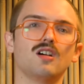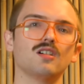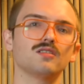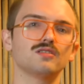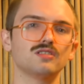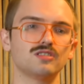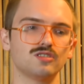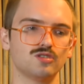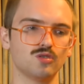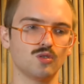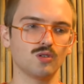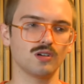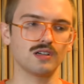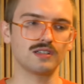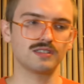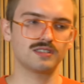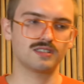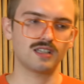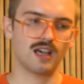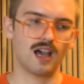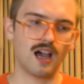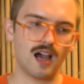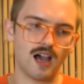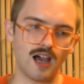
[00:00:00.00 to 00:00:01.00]
hard to
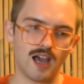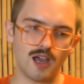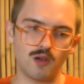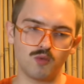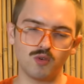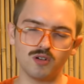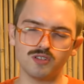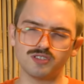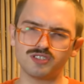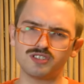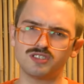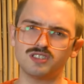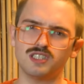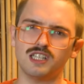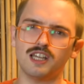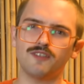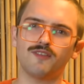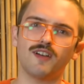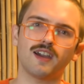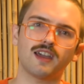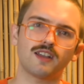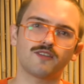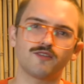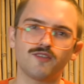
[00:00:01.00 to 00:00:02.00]
source. I will see
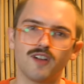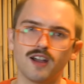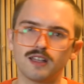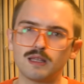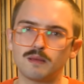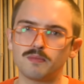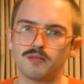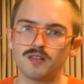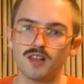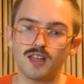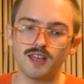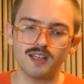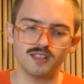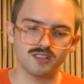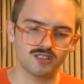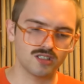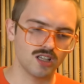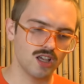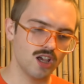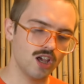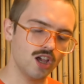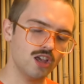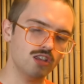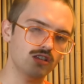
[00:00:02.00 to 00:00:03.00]
if I can find a place